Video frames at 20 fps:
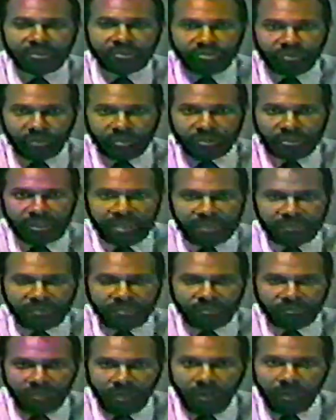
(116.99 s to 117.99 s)
So you need
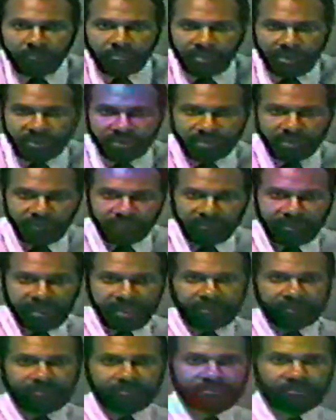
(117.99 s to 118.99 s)
to draw a picture of
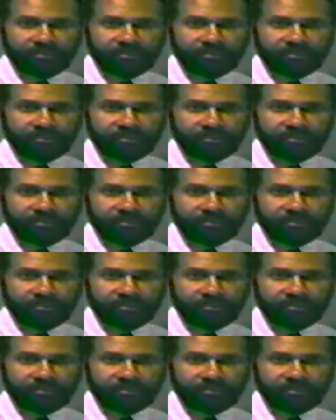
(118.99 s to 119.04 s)
that.